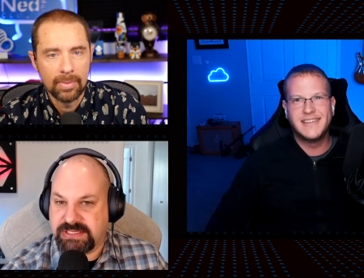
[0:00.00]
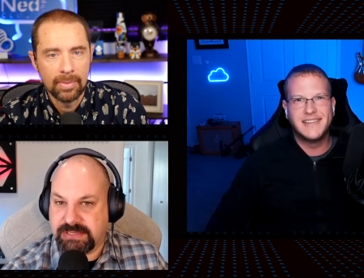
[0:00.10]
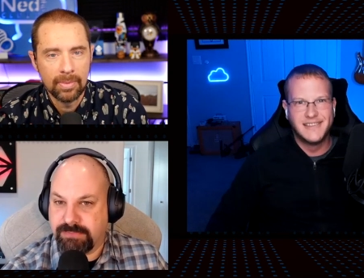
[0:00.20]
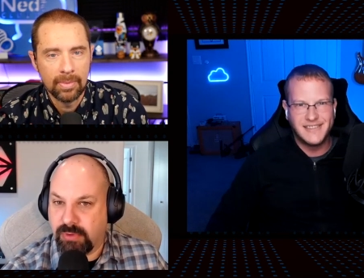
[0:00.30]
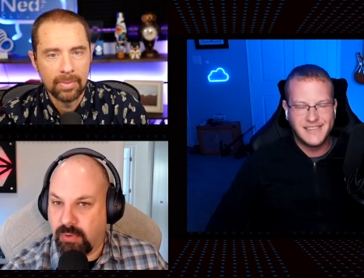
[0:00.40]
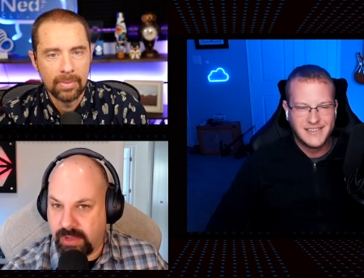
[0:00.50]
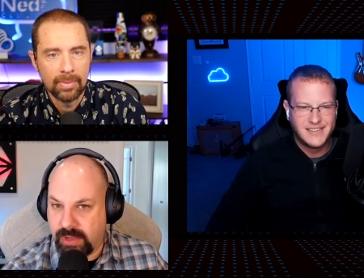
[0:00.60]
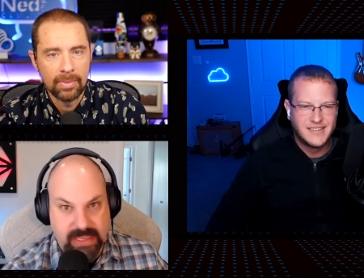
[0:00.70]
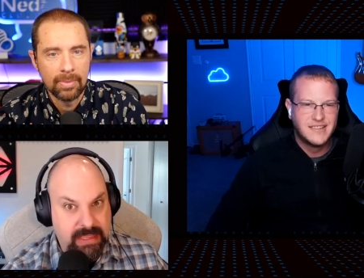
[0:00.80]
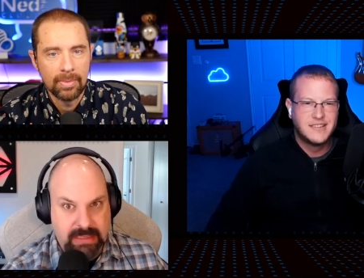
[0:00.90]

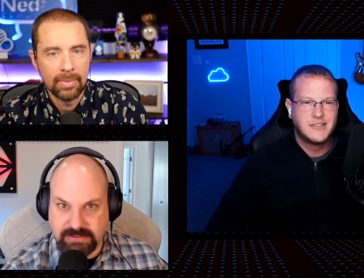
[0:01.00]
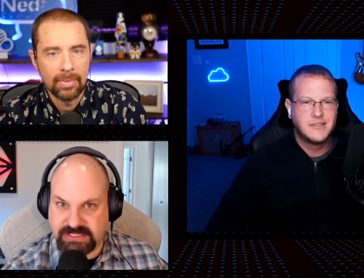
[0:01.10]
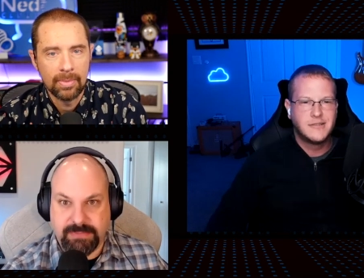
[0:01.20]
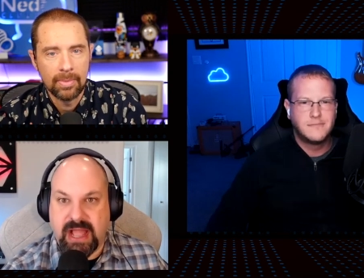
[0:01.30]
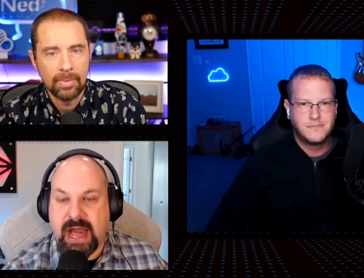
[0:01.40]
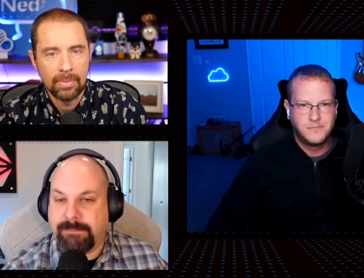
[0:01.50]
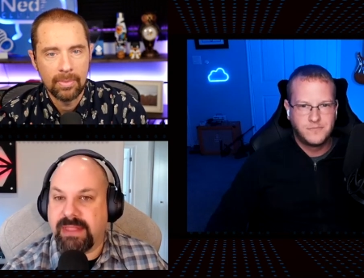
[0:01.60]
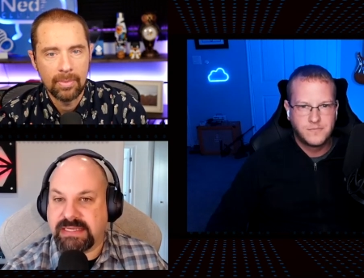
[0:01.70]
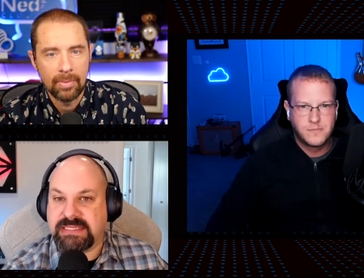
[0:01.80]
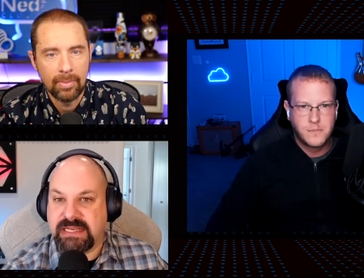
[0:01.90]
Speaker 1: deploy some
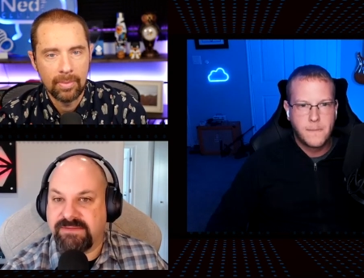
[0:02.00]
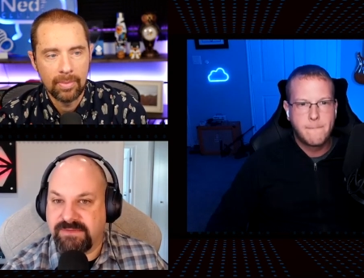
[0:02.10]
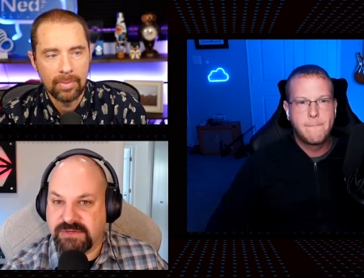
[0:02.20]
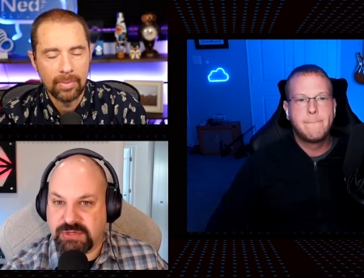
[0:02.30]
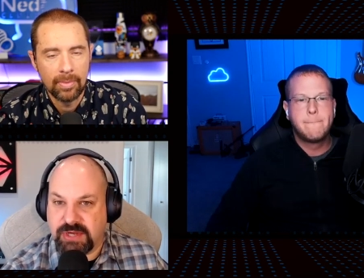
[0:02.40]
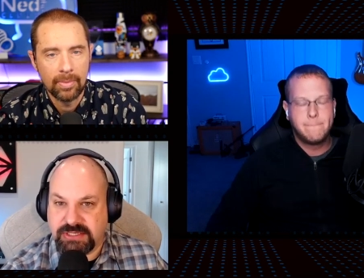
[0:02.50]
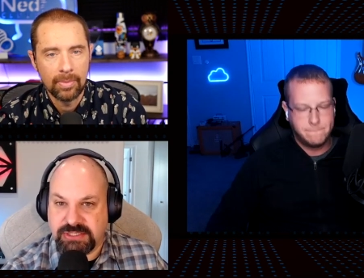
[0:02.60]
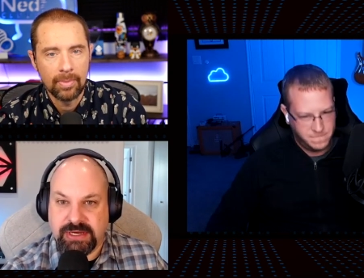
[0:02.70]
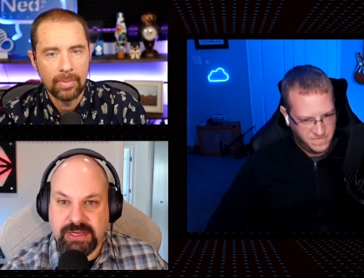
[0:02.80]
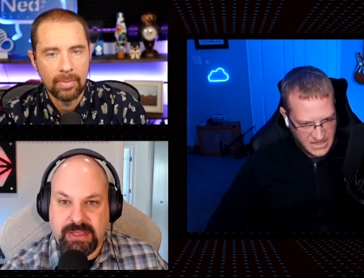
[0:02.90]
complex set of infrastructure.